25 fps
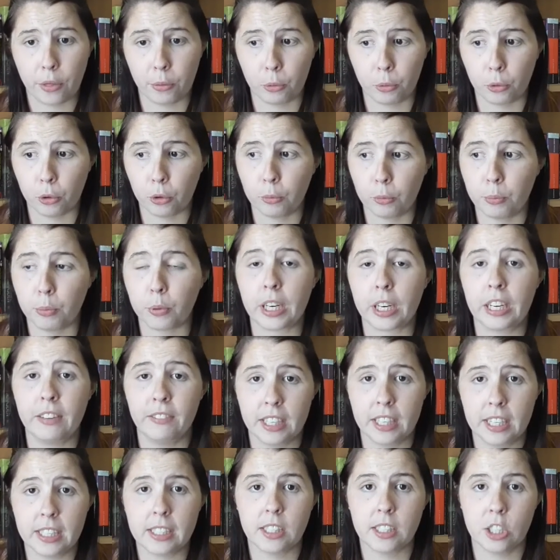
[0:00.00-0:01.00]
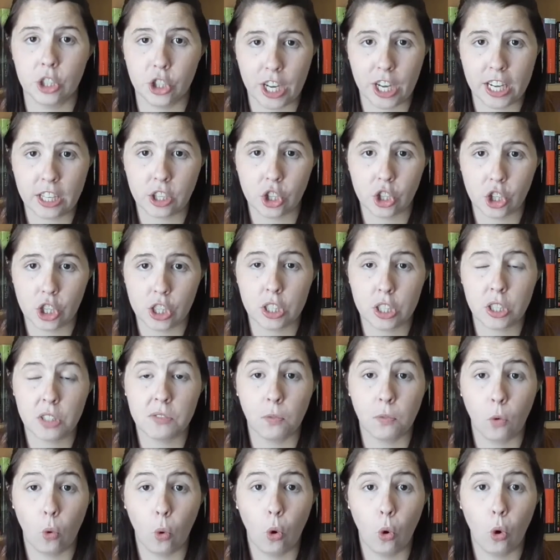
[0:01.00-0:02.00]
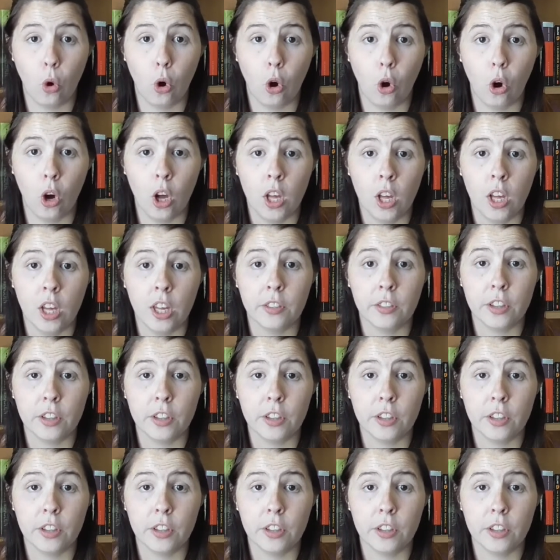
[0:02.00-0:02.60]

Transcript: through previous suggestions for